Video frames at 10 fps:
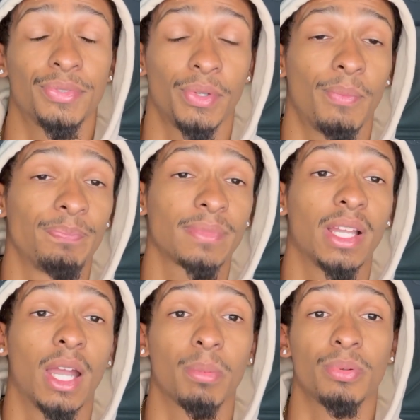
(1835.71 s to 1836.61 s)
So
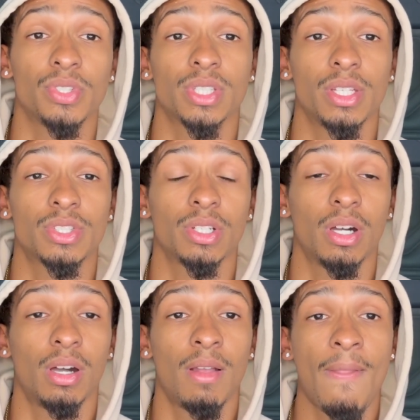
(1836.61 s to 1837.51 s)
I appreciate
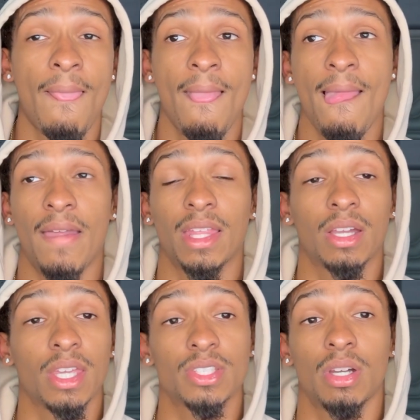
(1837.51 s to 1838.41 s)
y'all, and I'll
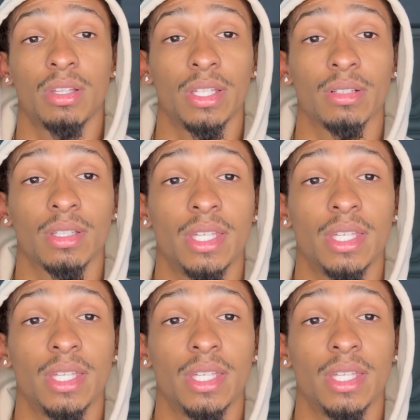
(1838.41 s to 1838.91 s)
catch y'all later.